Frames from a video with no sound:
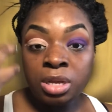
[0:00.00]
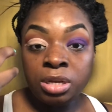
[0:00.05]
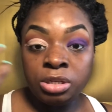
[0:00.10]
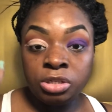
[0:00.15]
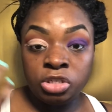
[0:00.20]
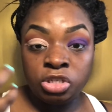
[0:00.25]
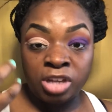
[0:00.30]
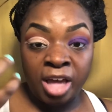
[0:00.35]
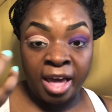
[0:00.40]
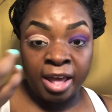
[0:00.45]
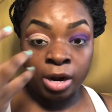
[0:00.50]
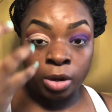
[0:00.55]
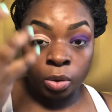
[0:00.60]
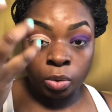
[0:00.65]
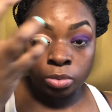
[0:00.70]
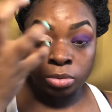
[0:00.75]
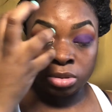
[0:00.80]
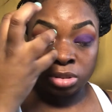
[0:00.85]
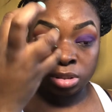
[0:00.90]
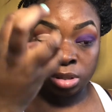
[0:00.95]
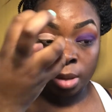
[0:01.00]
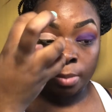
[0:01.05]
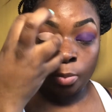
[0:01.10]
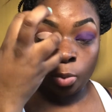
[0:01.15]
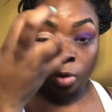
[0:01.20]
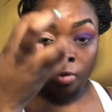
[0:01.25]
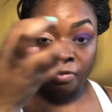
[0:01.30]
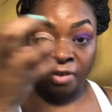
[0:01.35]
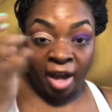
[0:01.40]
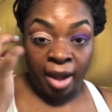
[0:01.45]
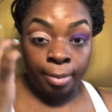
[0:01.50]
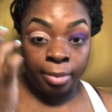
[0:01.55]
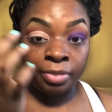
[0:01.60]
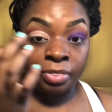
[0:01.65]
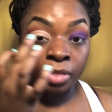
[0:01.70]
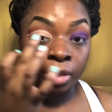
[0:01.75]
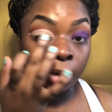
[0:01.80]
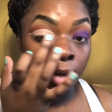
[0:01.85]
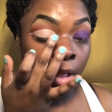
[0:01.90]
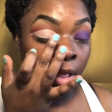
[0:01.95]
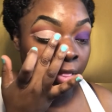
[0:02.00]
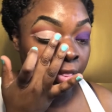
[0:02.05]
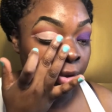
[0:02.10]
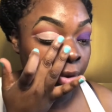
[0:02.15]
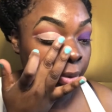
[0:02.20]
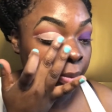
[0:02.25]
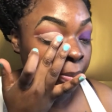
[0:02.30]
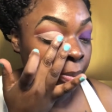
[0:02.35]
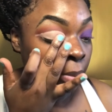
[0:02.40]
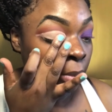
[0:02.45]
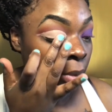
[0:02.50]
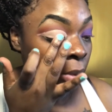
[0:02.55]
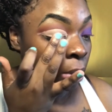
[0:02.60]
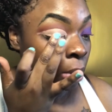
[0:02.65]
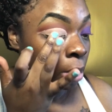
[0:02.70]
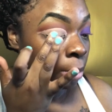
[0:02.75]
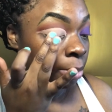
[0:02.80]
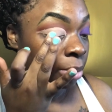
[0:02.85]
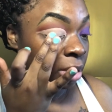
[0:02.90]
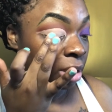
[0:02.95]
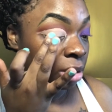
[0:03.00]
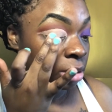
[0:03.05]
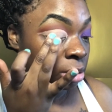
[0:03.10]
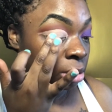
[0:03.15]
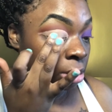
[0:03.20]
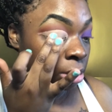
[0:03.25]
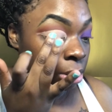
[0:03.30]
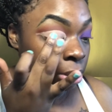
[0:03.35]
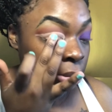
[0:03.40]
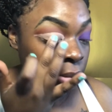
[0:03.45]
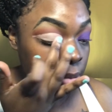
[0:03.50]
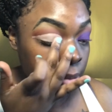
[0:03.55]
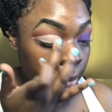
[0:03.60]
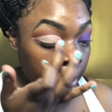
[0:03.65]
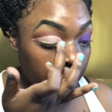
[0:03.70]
shadow, some more vibrant than other places.